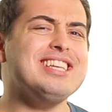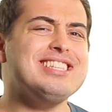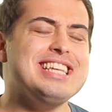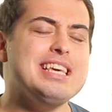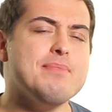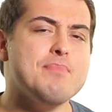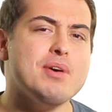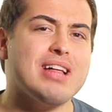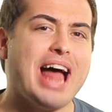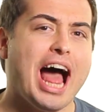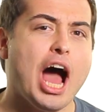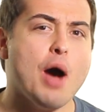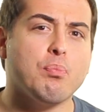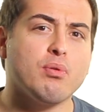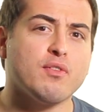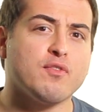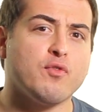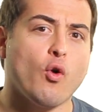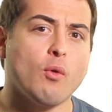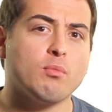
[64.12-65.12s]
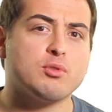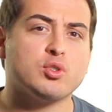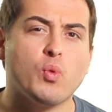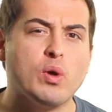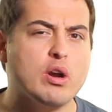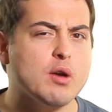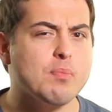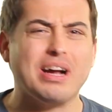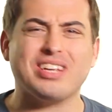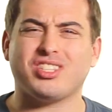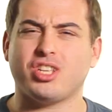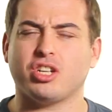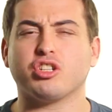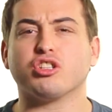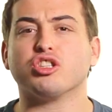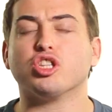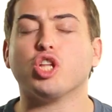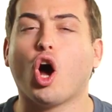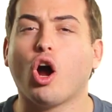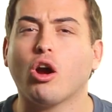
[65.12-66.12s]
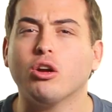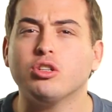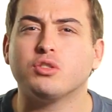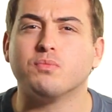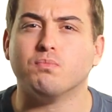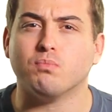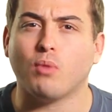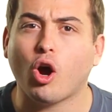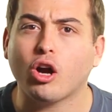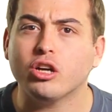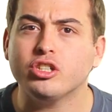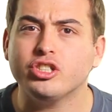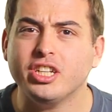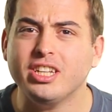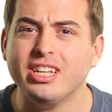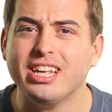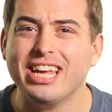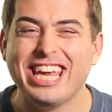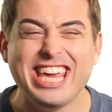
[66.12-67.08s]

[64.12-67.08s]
email outperform Twitter by such a large margin?